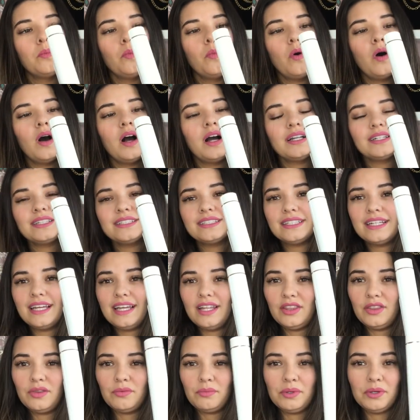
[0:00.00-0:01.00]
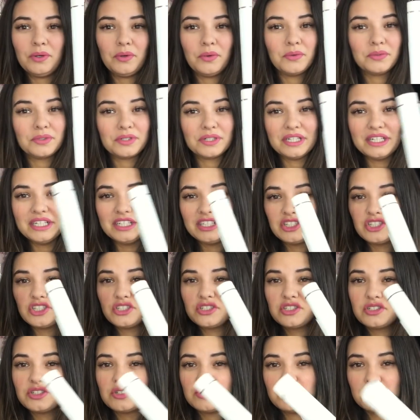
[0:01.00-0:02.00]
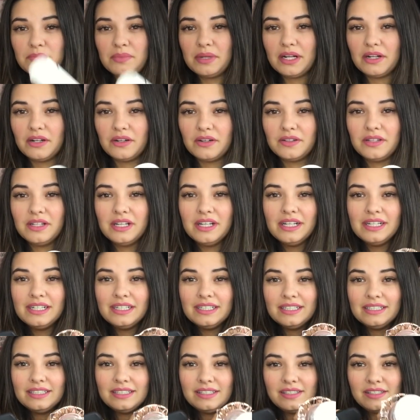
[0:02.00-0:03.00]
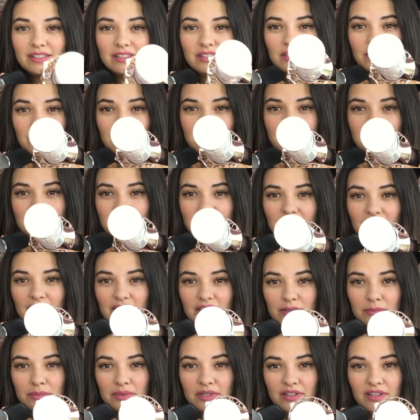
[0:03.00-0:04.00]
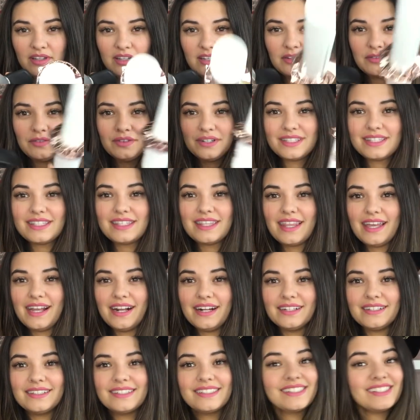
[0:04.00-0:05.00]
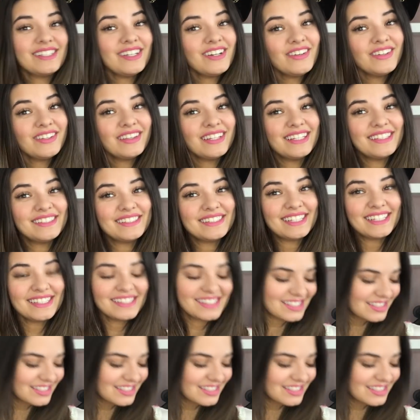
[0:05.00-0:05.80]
1 3/4 inch barrel. So you can see a little bit of the difference there. So let's get